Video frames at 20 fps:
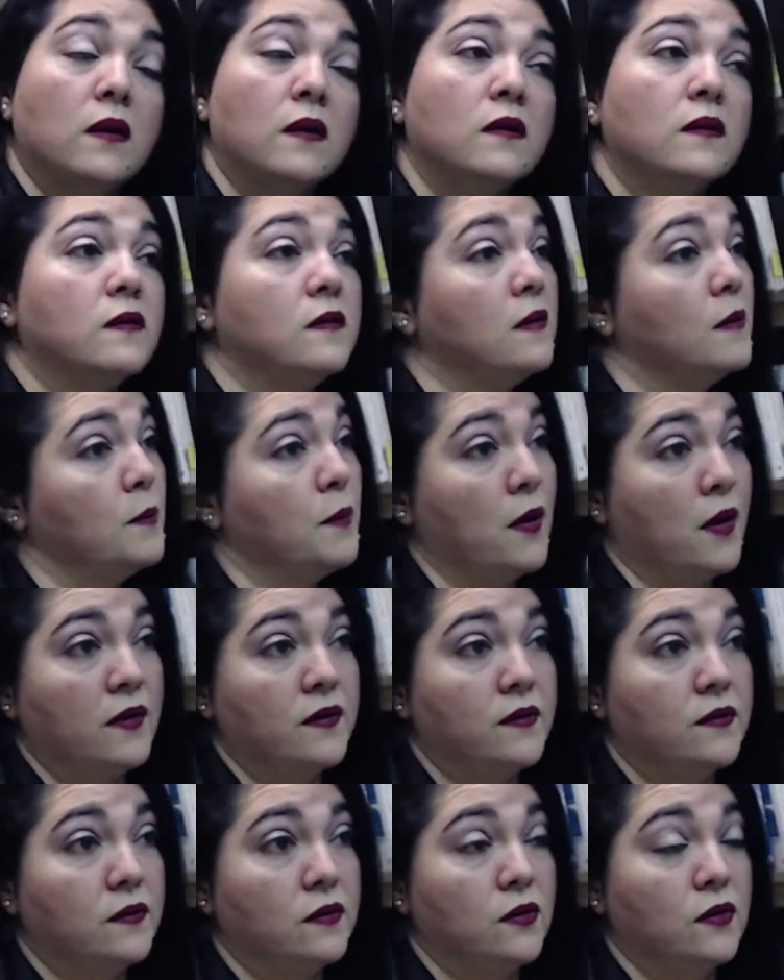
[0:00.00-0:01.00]
because some
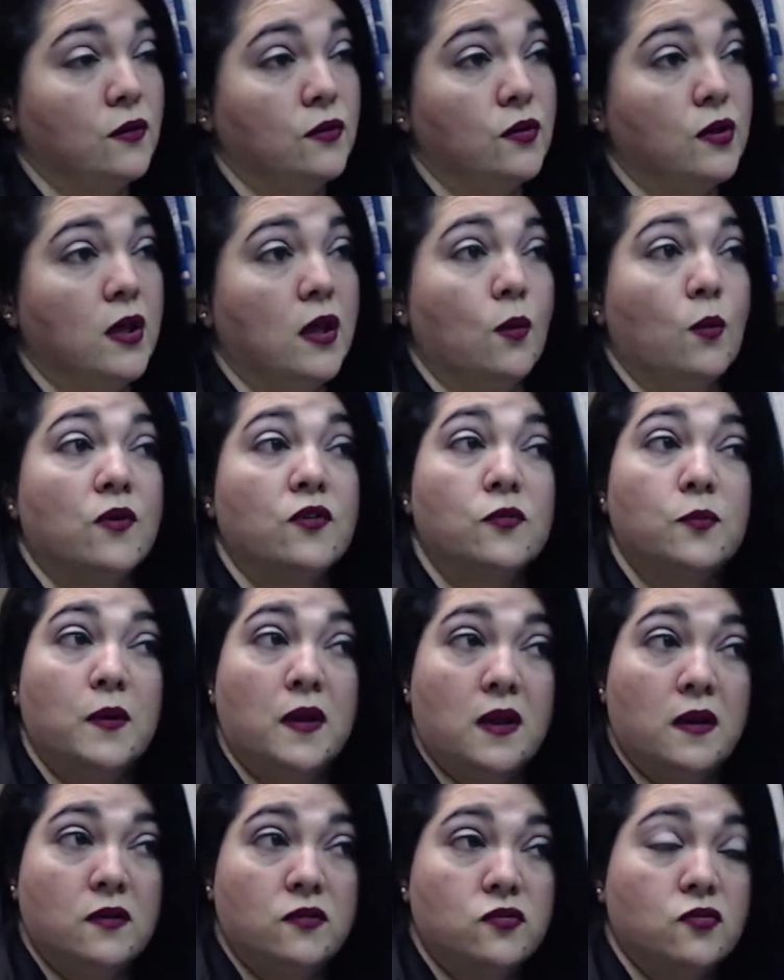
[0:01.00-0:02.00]
parts, you can't wear
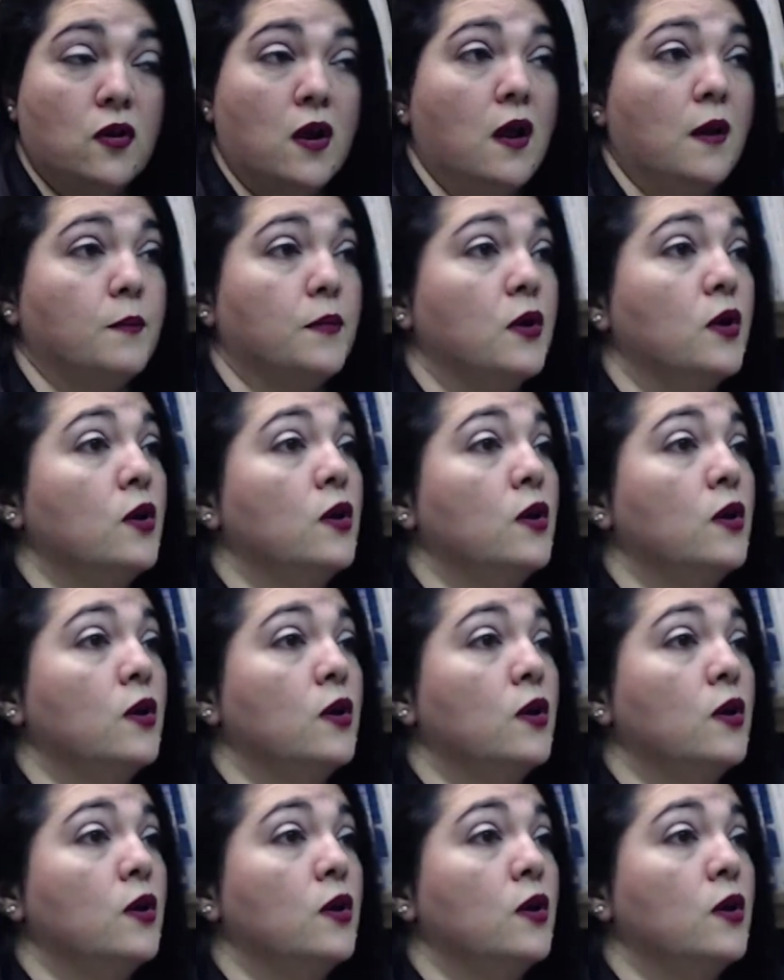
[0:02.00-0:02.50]
spaghetti strap,